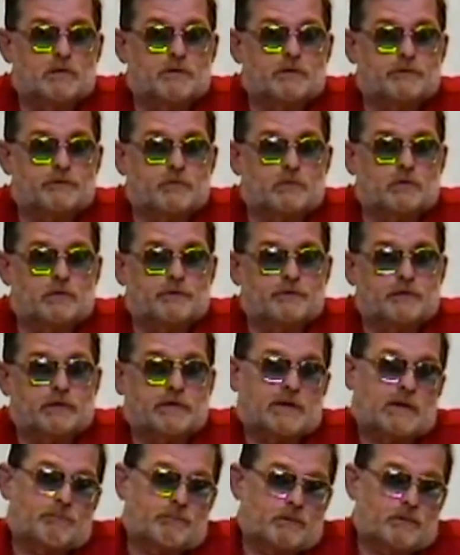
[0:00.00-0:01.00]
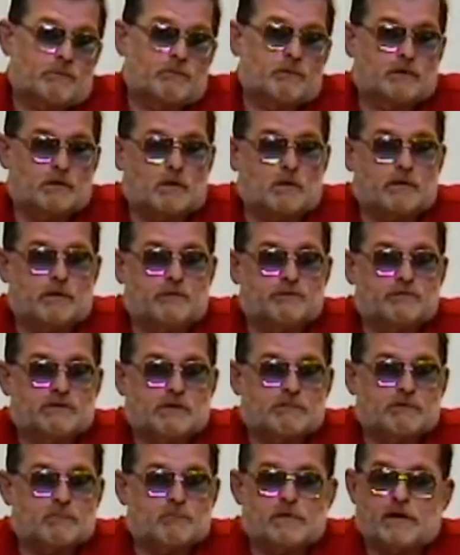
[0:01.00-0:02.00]
multi-stories, and it kept the audience
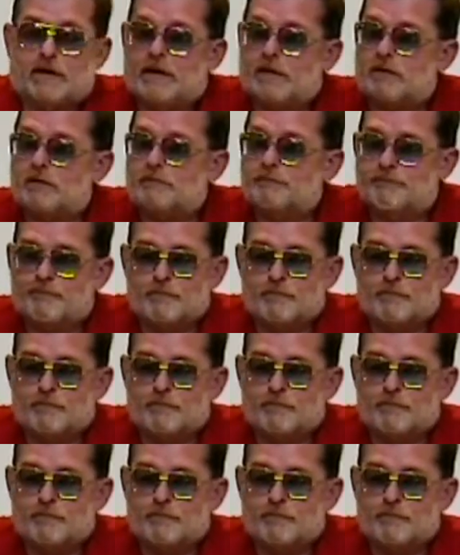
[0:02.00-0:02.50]
coming back.